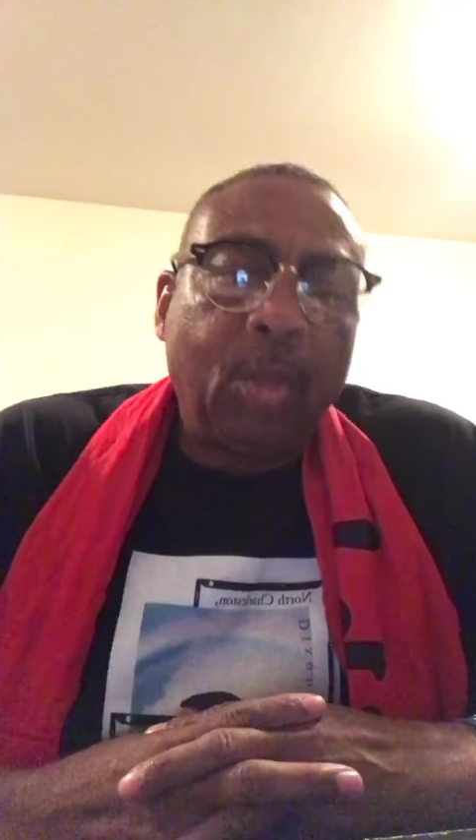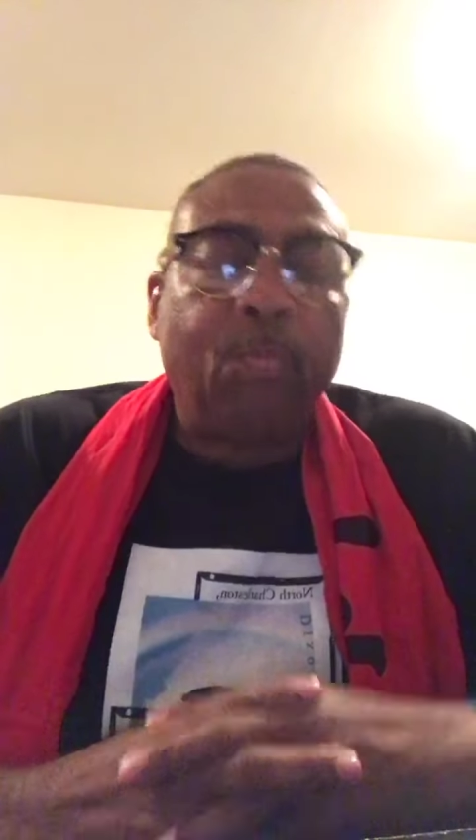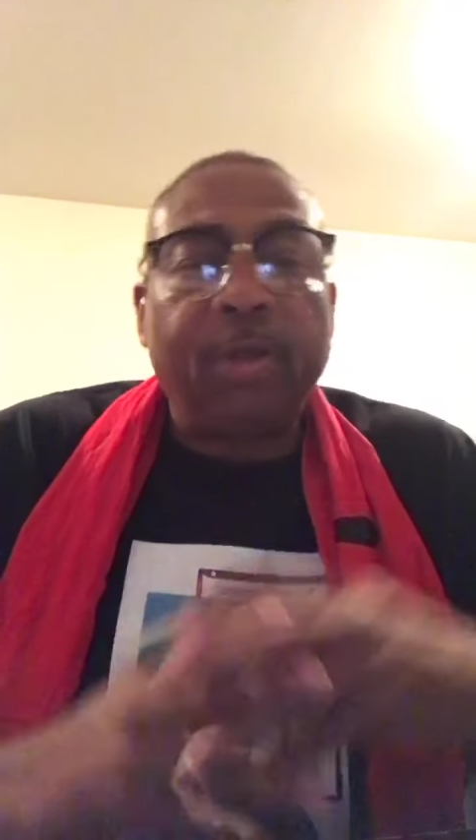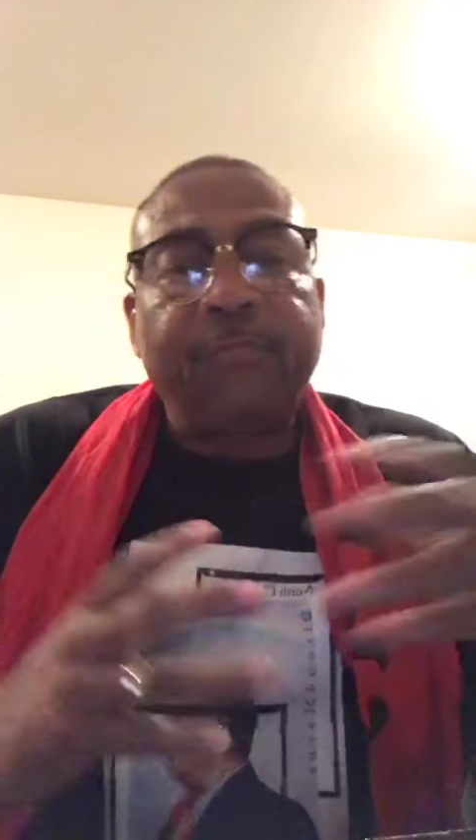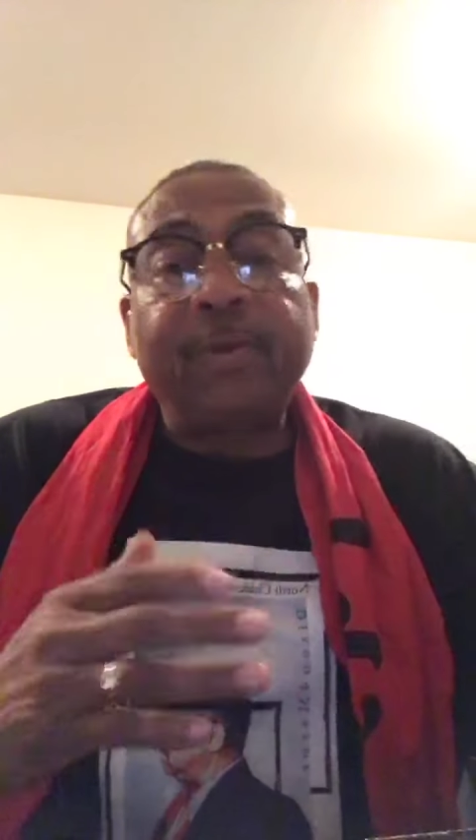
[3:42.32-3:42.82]

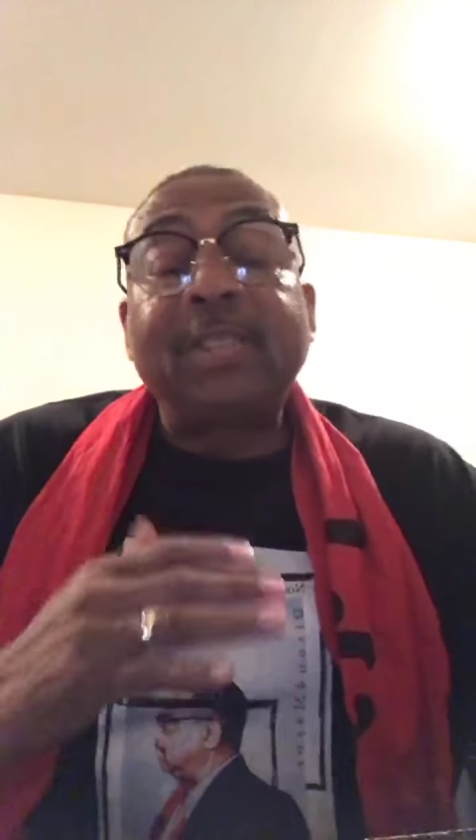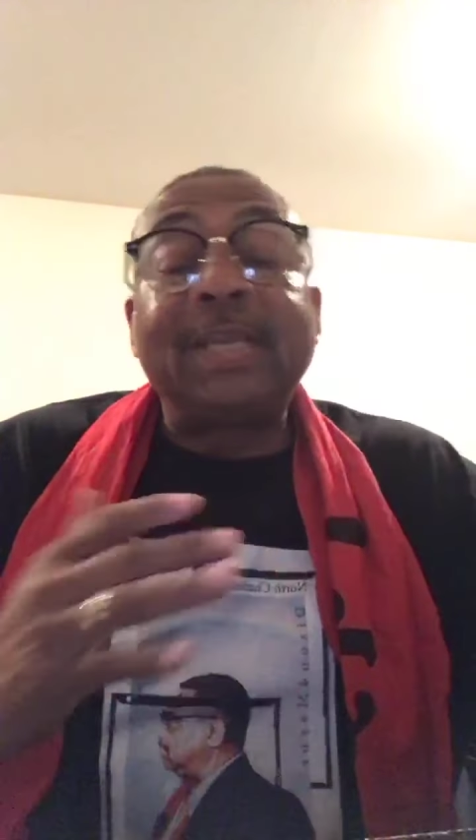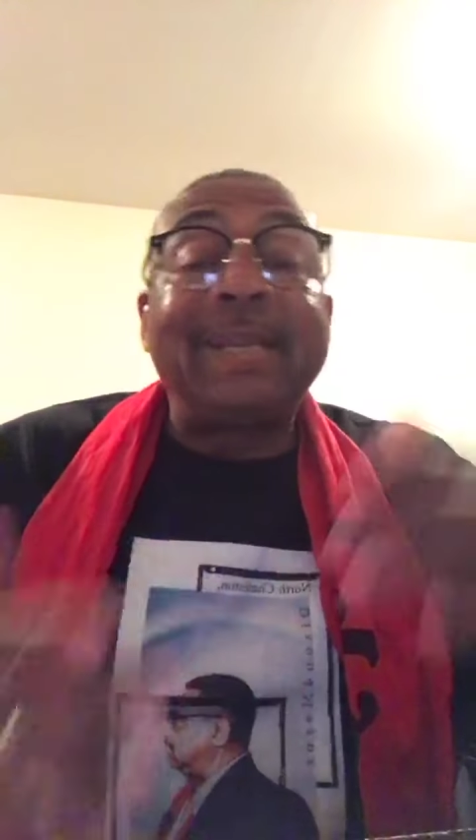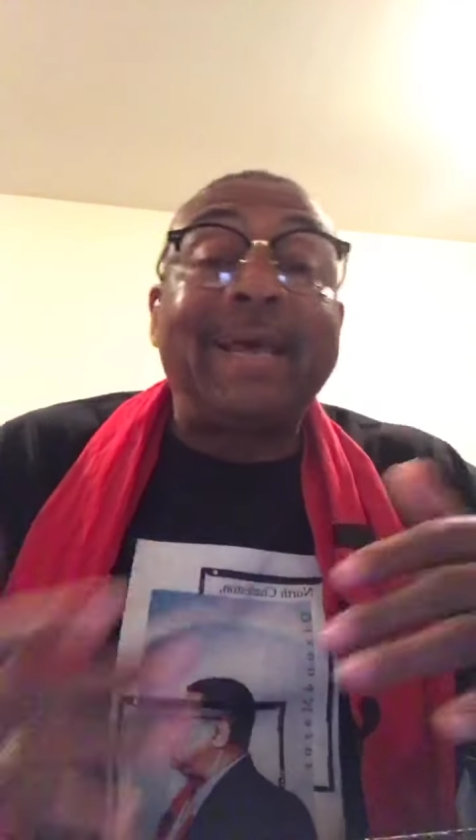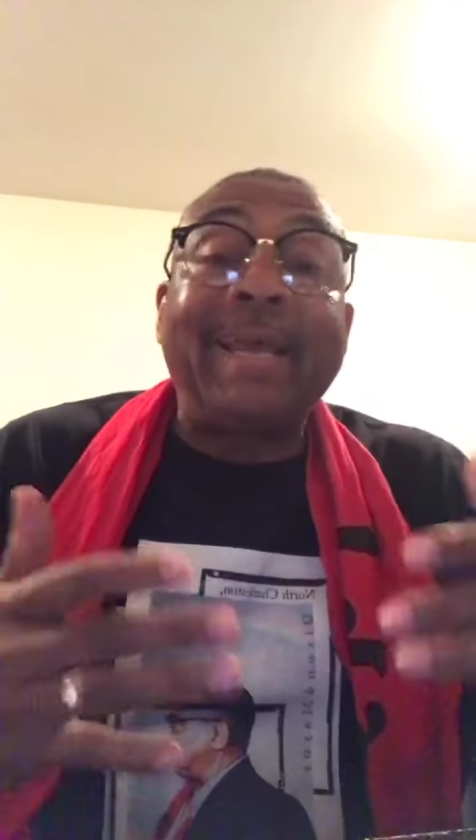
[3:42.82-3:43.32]
But for
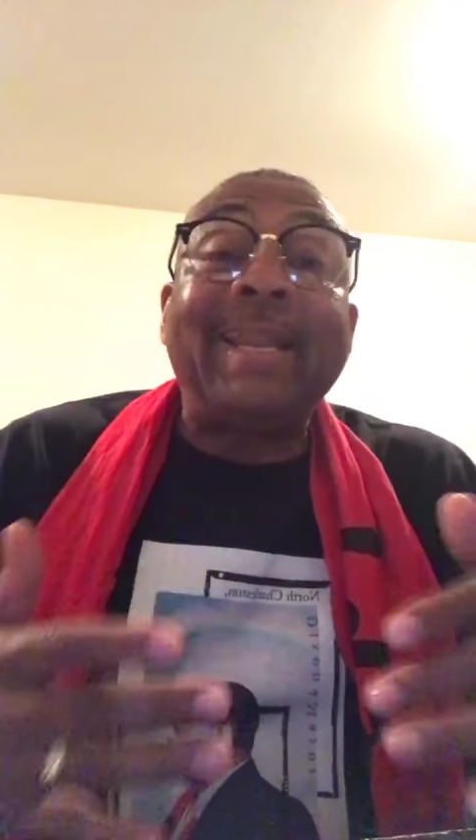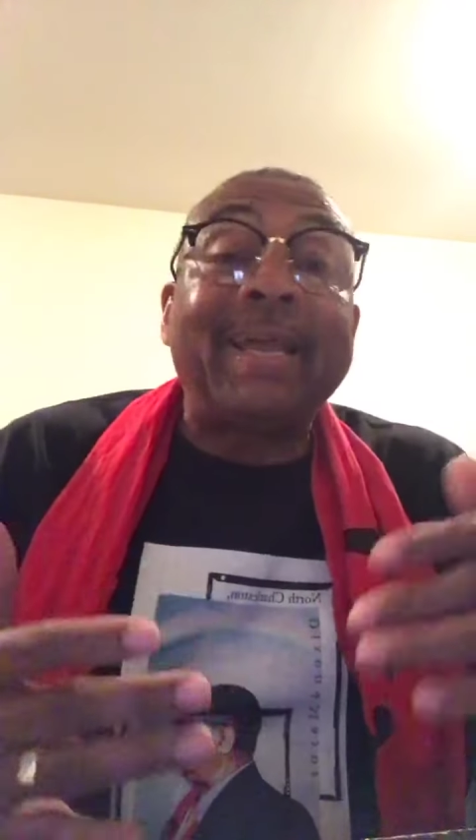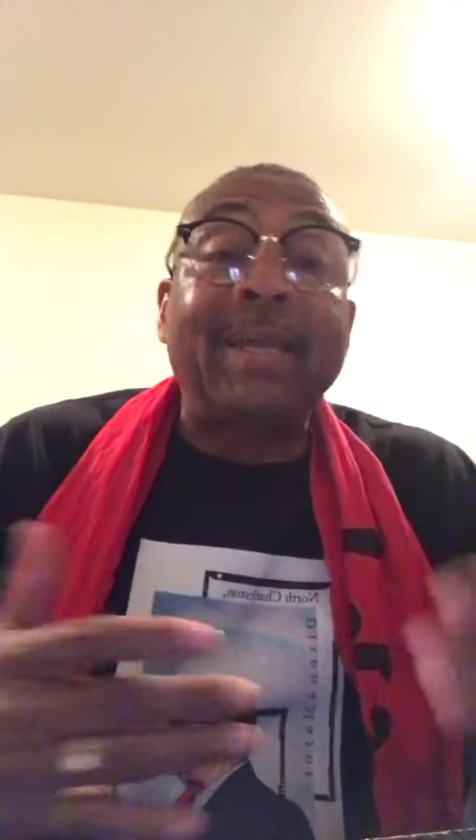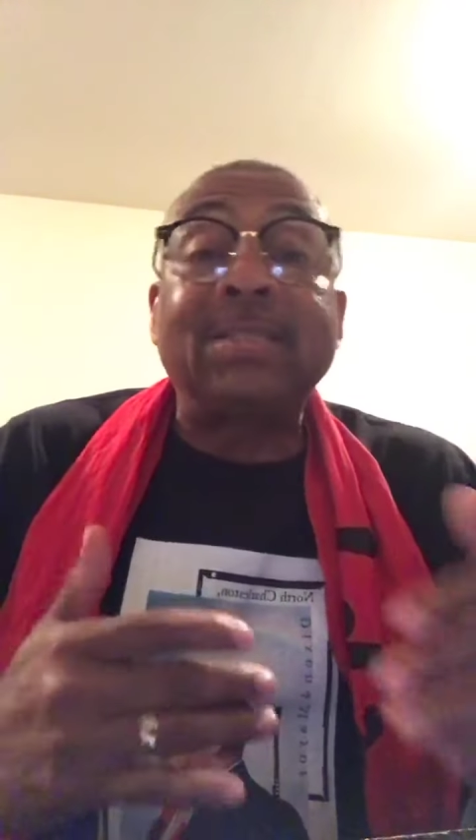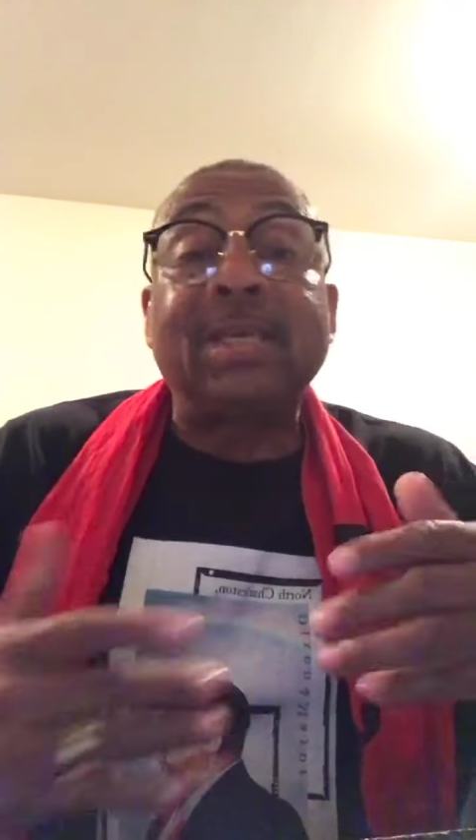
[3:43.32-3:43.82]
tonight,
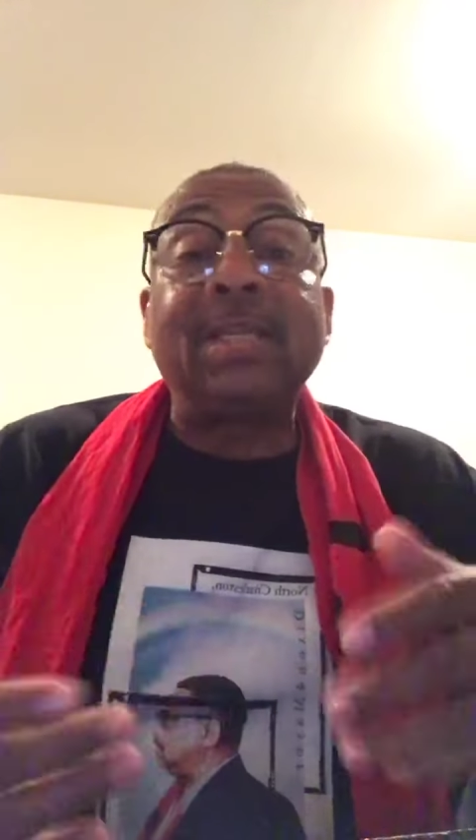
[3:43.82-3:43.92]
like I say,